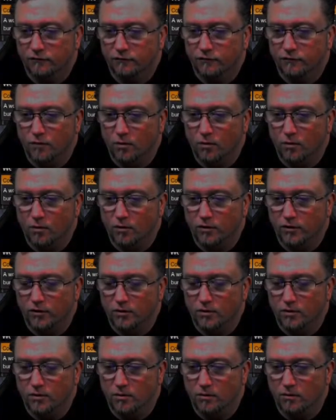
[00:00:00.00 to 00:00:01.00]
for
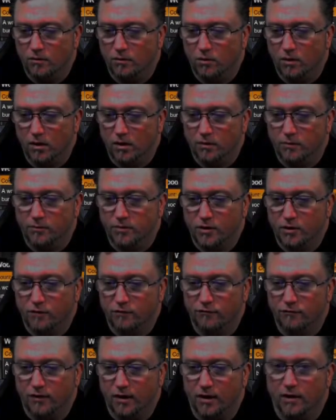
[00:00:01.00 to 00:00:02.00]
your water
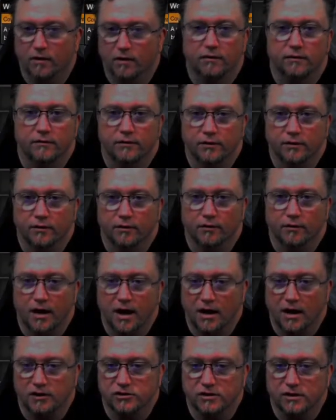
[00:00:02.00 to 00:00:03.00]
purifier, you're
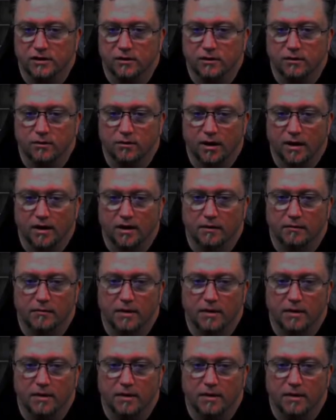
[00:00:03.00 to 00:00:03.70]
actually going to wind up